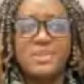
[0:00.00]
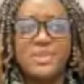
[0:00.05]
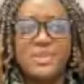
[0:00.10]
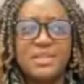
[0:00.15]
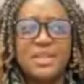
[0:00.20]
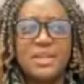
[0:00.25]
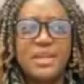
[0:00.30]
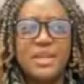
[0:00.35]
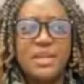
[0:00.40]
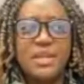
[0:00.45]
the
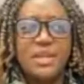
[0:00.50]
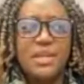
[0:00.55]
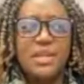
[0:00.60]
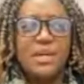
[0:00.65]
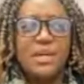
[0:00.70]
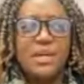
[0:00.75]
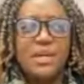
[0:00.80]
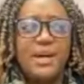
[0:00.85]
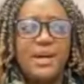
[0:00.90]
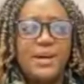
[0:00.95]

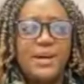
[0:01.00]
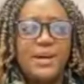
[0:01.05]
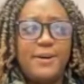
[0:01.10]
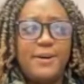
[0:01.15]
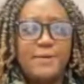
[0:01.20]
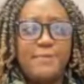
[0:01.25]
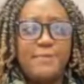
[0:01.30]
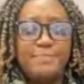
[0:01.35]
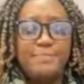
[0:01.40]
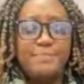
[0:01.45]
TV, right?
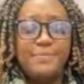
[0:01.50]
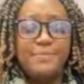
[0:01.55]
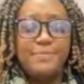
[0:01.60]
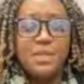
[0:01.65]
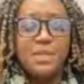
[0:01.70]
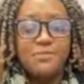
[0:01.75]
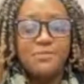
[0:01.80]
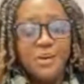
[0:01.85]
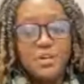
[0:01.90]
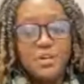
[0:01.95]
And then
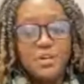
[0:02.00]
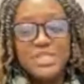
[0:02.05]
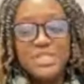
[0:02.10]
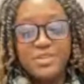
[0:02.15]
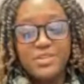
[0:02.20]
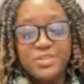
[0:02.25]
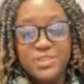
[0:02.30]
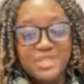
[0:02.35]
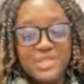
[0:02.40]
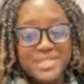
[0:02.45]
there's
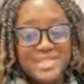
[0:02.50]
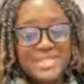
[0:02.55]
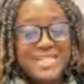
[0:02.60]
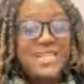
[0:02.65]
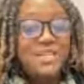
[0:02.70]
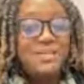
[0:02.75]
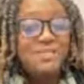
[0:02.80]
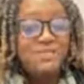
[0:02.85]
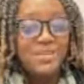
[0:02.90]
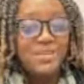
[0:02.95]
your
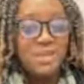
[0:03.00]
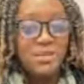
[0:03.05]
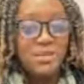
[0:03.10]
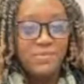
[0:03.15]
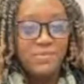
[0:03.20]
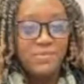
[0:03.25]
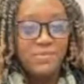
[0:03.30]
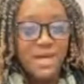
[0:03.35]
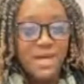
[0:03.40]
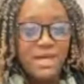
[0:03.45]
family,
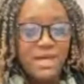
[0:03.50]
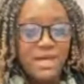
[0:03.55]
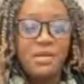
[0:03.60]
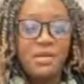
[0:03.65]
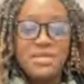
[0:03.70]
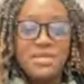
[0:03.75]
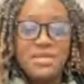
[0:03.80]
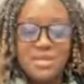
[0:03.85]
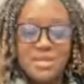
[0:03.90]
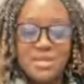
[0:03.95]

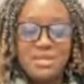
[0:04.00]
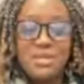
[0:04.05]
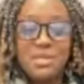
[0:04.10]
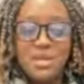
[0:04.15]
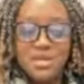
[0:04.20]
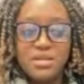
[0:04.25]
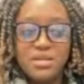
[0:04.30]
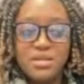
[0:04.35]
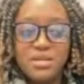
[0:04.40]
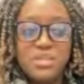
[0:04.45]
right? So
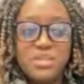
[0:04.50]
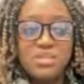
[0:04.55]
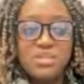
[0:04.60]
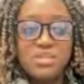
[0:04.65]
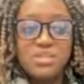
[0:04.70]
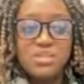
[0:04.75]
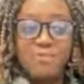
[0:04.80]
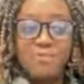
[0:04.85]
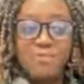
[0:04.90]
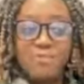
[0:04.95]
like you
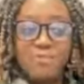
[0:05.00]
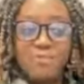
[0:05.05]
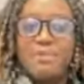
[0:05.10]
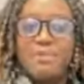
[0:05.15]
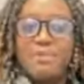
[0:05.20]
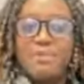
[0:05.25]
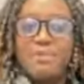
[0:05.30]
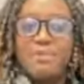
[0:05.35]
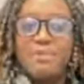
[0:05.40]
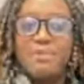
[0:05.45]
have
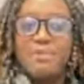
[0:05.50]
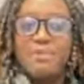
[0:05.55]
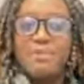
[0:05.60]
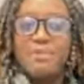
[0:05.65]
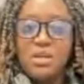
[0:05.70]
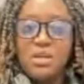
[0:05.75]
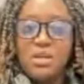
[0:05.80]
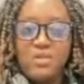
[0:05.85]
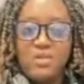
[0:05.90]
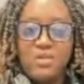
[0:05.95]
this
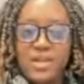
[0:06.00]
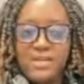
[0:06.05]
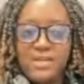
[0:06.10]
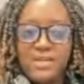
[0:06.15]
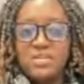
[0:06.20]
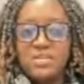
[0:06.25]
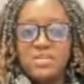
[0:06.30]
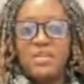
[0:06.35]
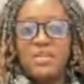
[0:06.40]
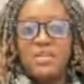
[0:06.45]

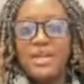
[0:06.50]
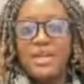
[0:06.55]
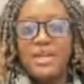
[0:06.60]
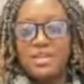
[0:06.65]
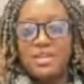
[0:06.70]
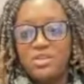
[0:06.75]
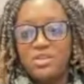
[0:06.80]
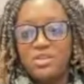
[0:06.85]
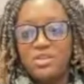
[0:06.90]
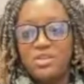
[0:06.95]

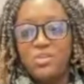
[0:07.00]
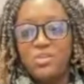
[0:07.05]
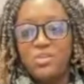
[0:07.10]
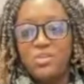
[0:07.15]
huge